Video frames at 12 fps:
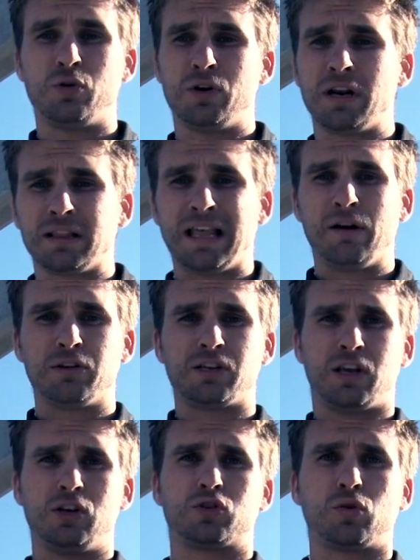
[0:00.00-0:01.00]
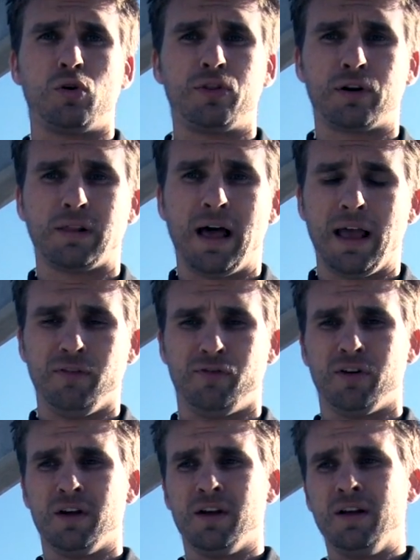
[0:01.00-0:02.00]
to it and allowed it to control their life?